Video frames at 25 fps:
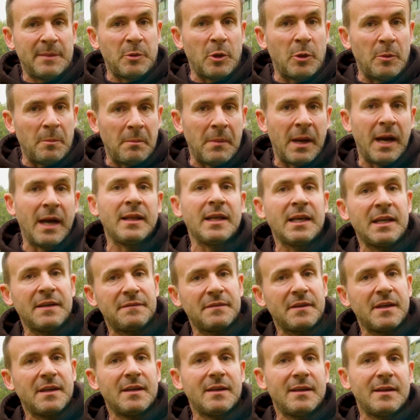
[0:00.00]
about my life.
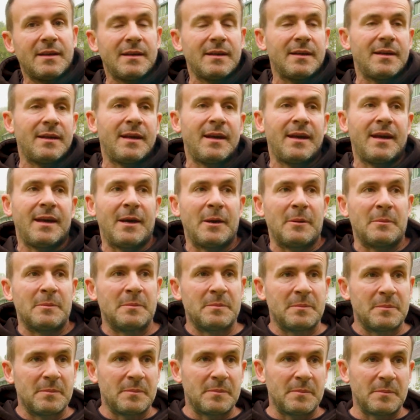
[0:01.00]
Um,
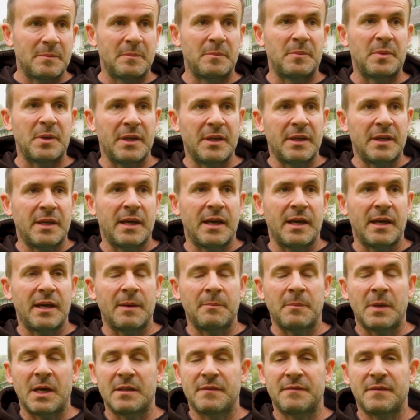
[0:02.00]
but yeah,
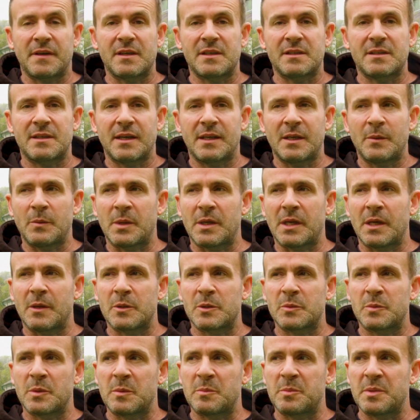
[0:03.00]
my advice to anyone
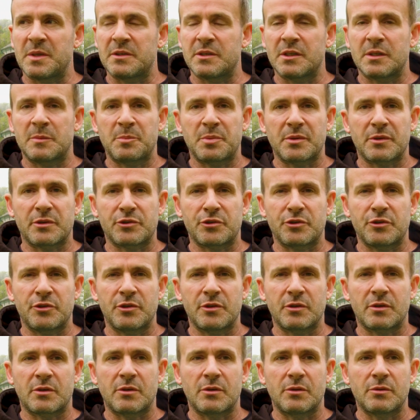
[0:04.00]
else would be just pursue
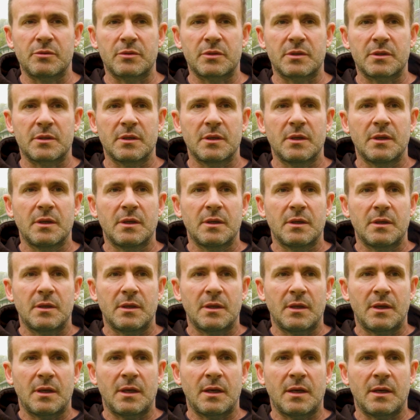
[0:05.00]
your goals
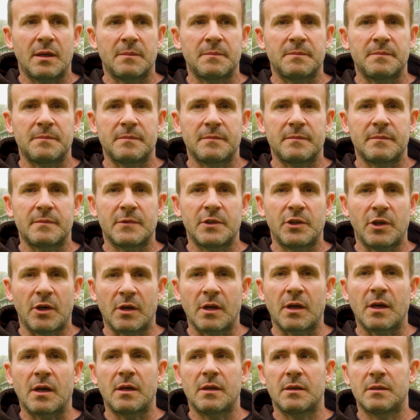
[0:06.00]
um,
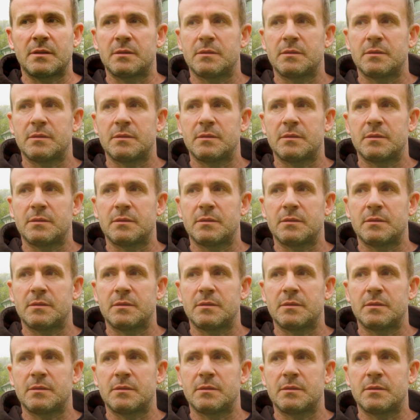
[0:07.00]
younger.